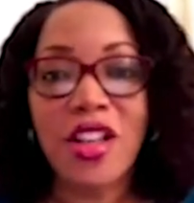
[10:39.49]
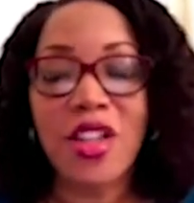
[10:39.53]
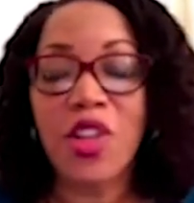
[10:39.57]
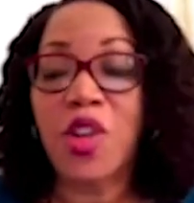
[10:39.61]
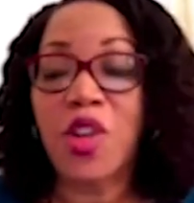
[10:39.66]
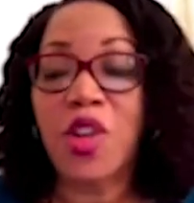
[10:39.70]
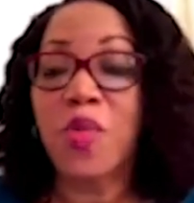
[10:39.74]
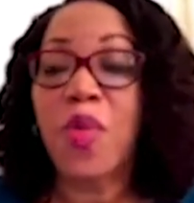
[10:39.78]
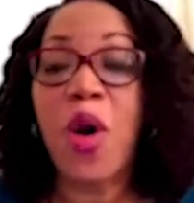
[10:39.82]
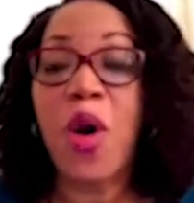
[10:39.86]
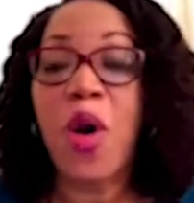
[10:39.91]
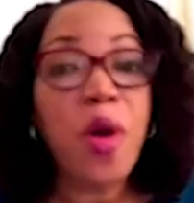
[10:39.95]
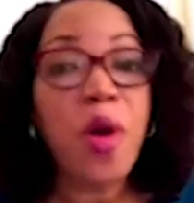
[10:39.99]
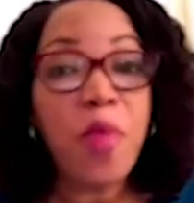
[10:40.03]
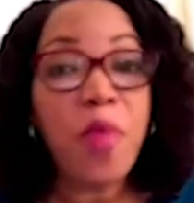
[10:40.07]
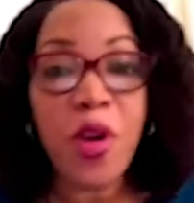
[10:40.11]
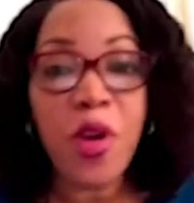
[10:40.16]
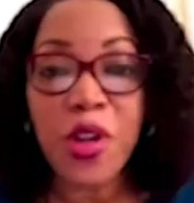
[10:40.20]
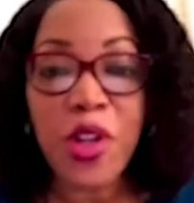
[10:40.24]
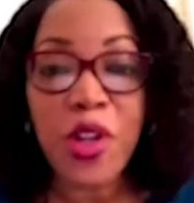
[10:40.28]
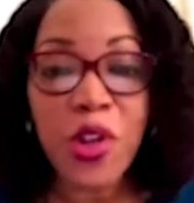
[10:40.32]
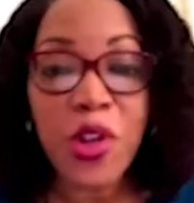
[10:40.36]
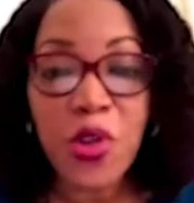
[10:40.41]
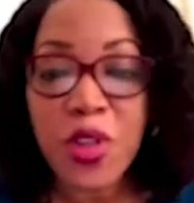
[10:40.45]
So the power
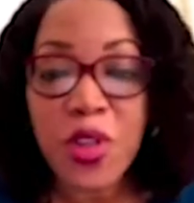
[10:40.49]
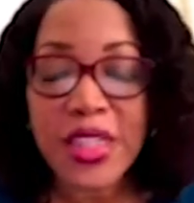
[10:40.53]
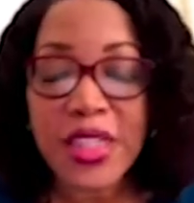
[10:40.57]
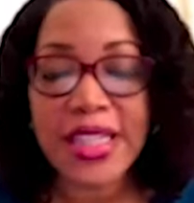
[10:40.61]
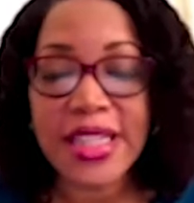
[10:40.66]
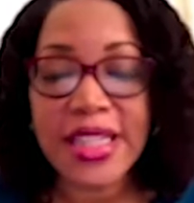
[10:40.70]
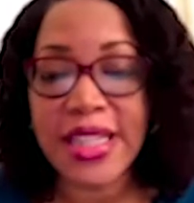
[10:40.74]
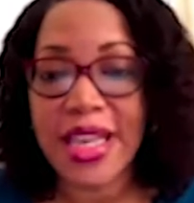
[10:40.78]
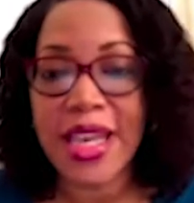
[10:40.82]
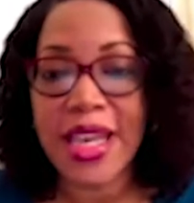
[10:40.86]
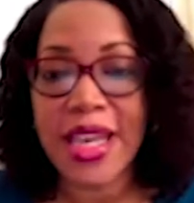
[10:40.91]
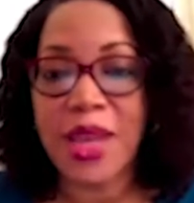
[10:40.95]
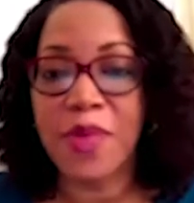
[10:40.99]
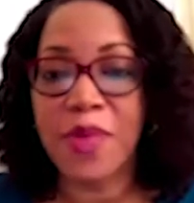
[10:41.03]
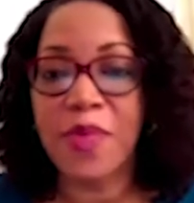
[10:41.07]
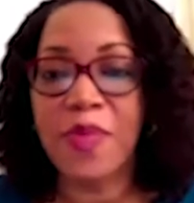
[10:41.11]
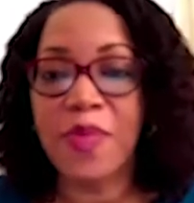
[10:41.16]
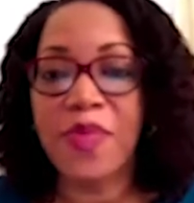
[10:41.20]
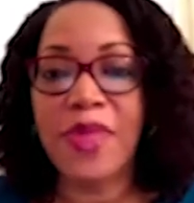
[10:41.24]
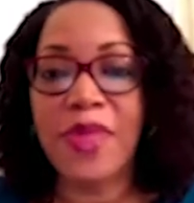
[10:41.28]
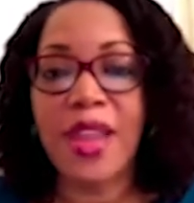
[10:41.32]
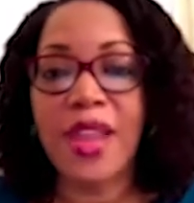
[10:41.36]
button looks the same.